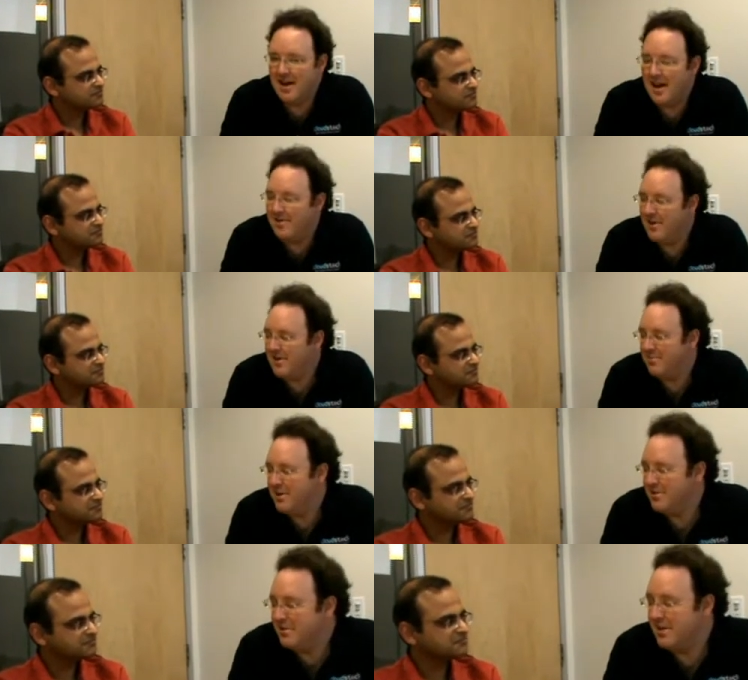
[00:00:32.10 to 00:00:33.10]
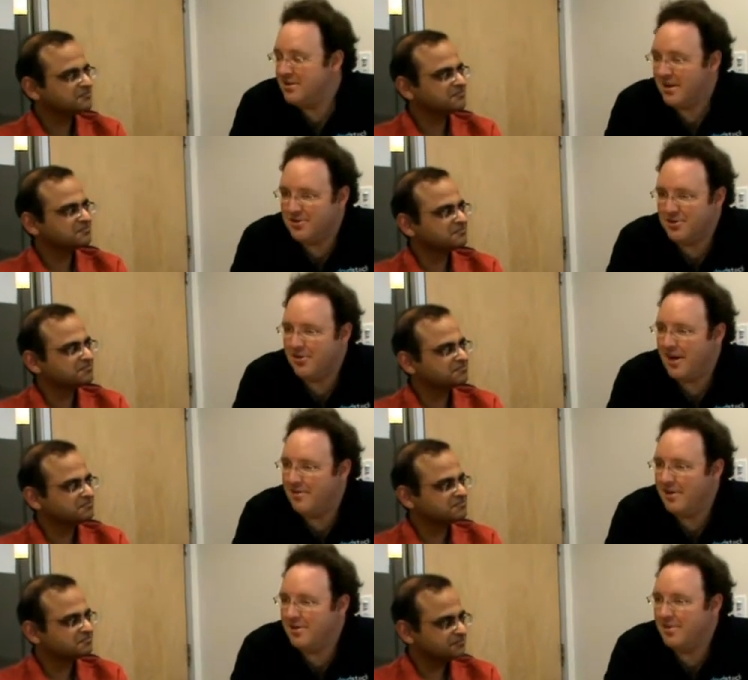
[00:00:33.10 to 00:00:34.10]
Speaker 1: high availability. That's not true high
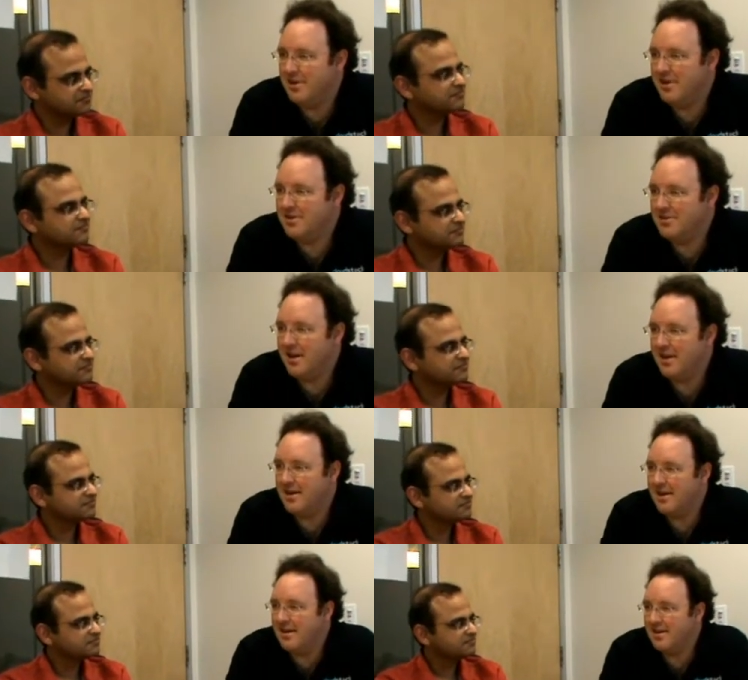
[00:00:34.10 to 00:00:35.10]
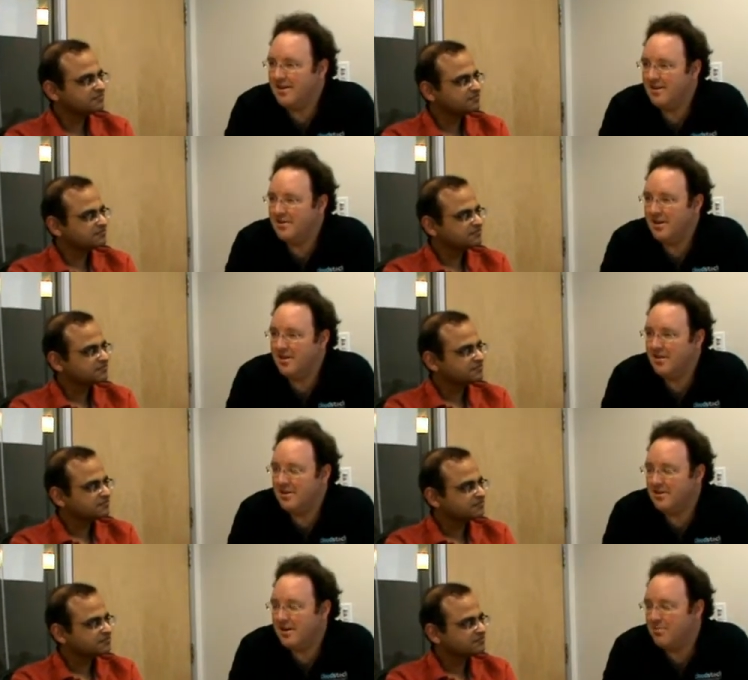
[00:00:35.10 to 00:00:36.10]
availability. It's not uh, it's not
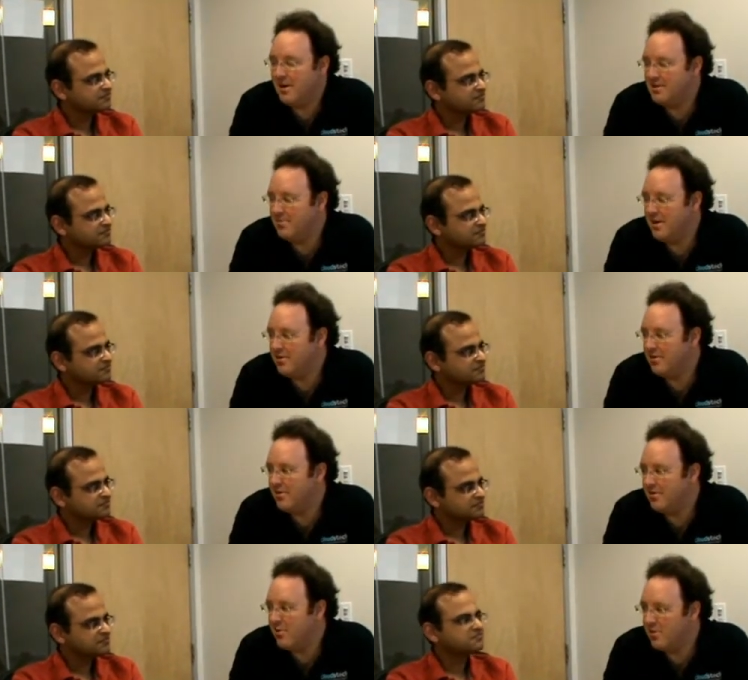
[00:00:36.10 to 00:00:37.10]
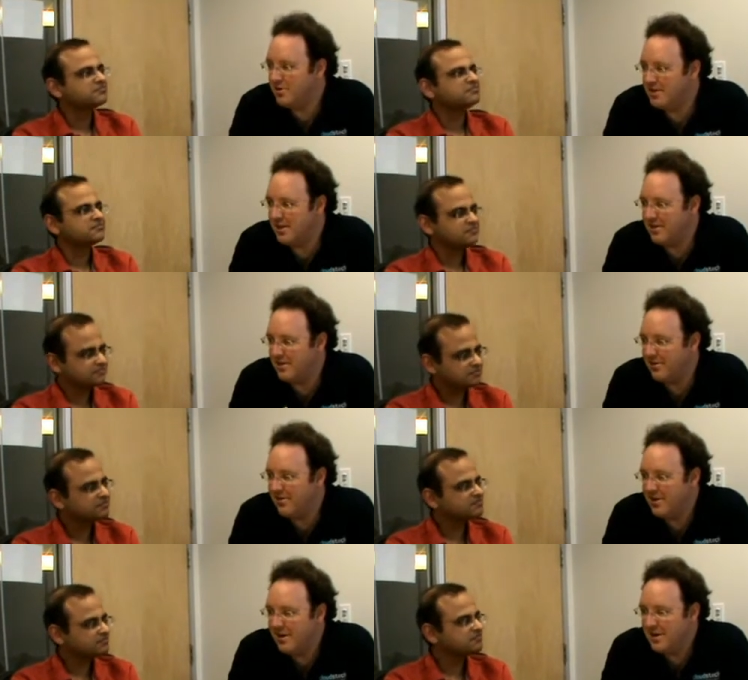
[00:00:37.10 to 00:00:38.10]
things like pacemaker or Corosync that
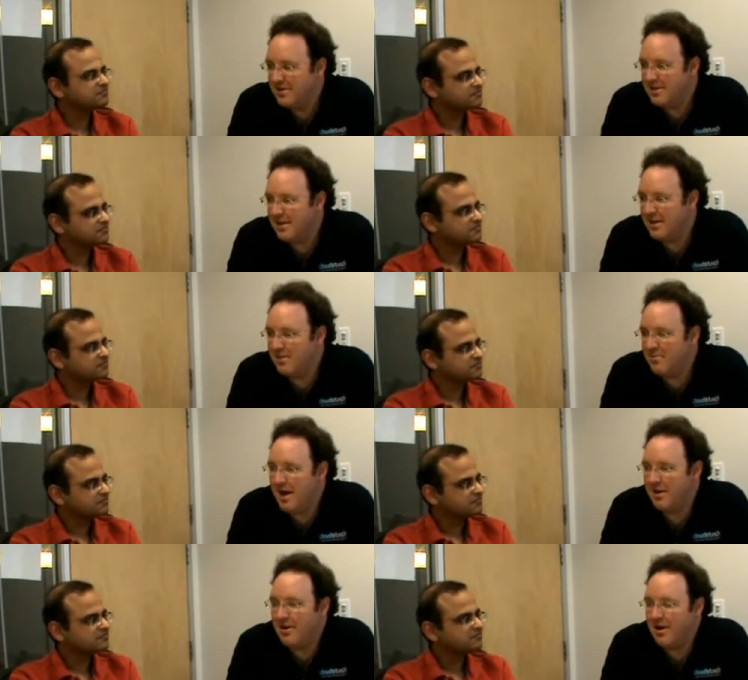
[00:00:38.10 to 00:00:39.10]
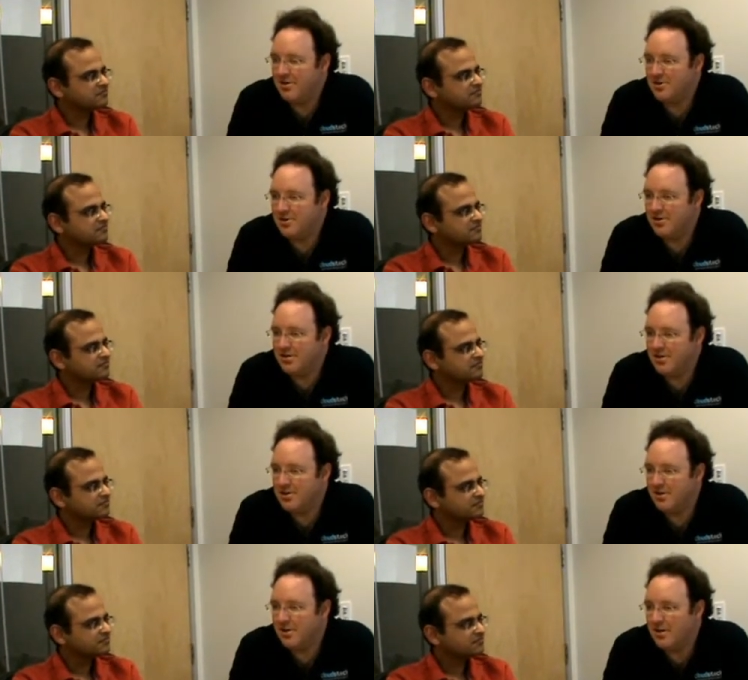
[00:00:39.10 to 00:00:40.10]
are sitting in the background ensuring there's
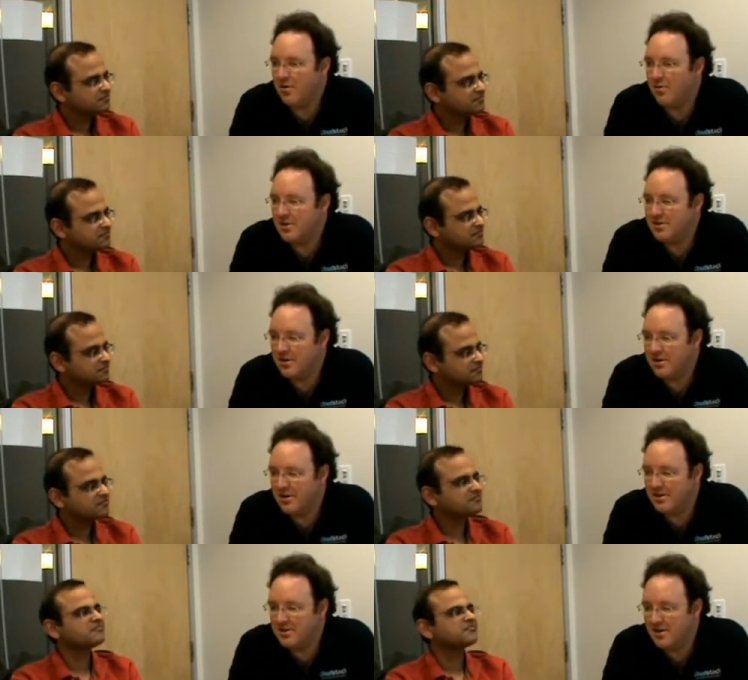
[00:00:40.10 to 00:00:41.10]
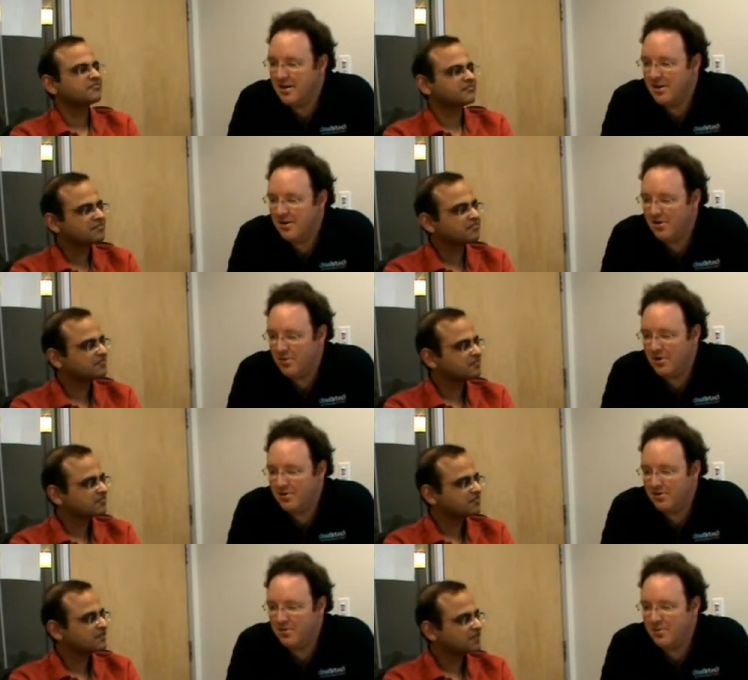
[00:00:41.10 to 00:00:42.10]
something always there. It's
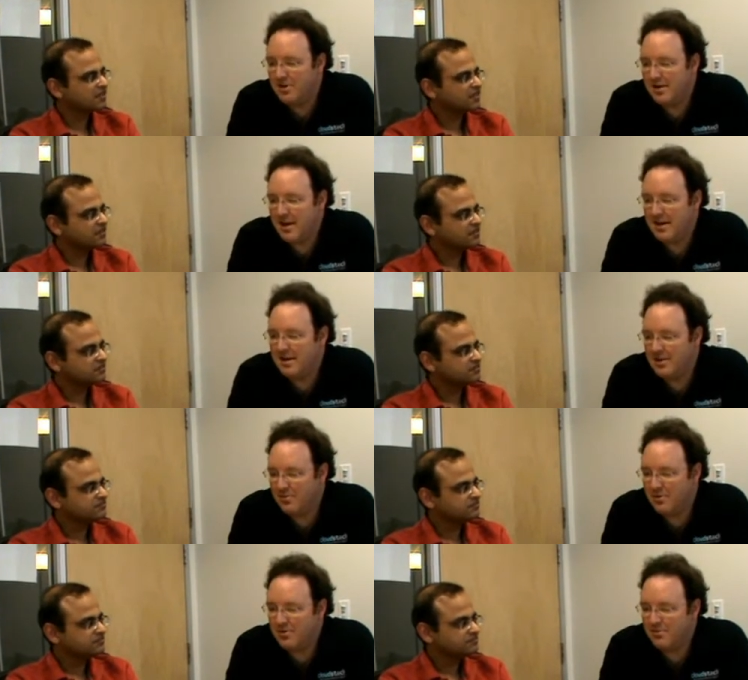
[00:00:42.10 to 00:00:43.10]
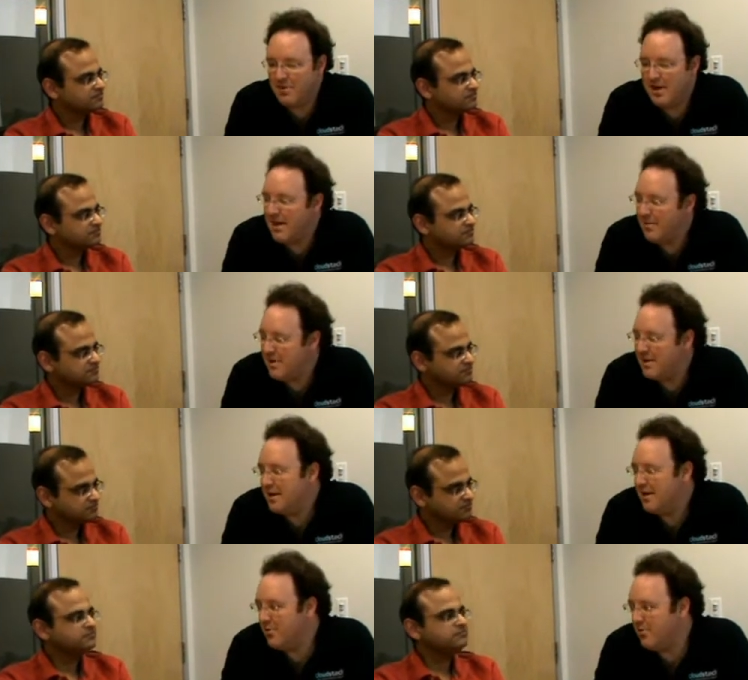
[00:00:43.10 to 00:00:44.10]
we'll we'll detect it and we'll make that mean
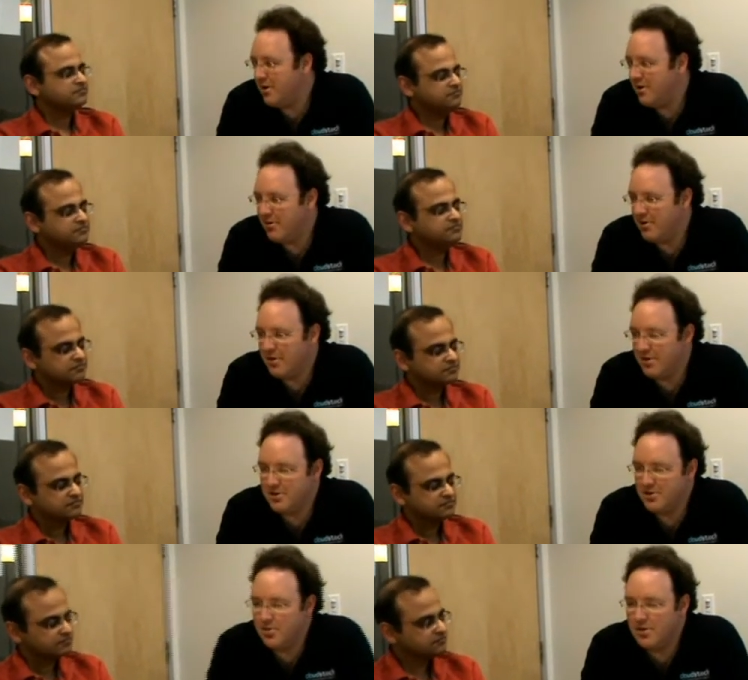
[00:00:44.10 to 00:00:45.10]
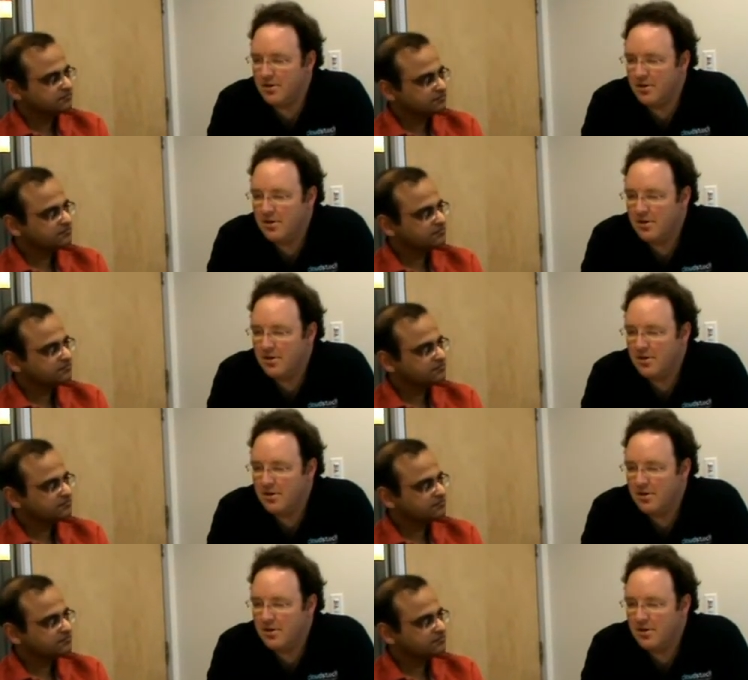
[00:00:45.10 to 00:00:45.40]
time to recovery really short.